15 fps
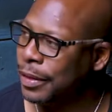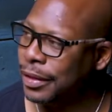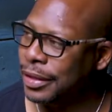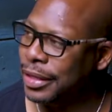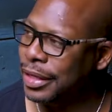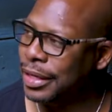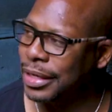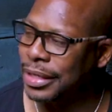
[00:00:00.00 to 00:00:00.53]

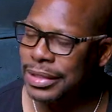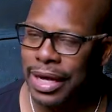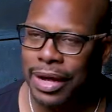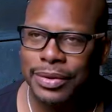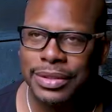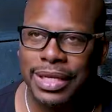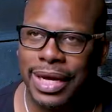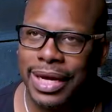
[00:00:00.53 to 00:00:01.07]
Yeah. Cause I
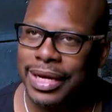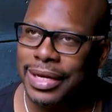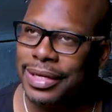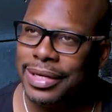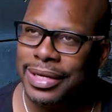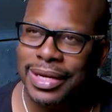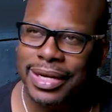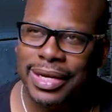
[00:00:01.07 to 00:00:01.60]
was like,
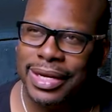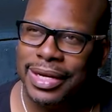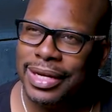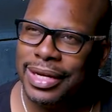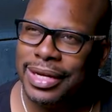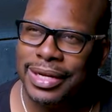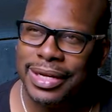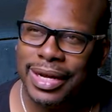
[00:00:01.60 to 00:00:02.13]

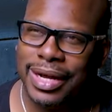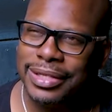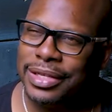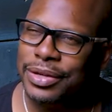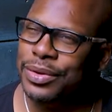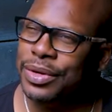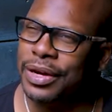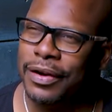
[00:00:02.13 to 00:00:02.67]
I said,
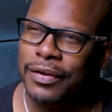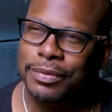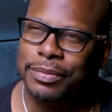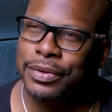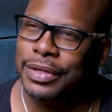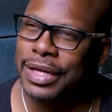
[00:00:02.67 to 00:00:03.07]
you comfortable.